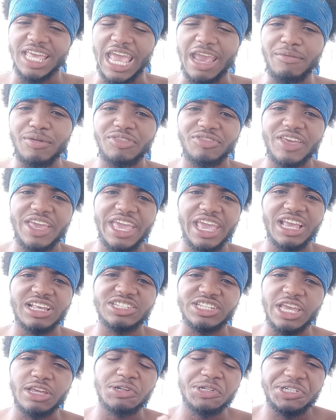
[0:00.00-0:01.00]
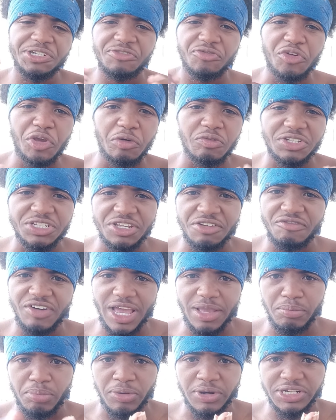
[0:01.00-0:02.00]
Everything is energy, frequency, and
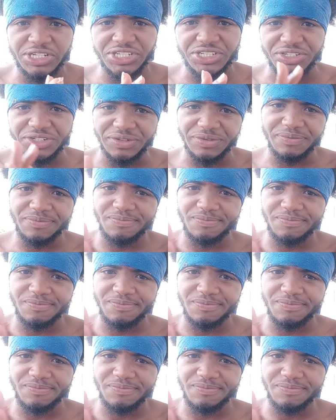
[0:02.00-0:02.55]
vibration.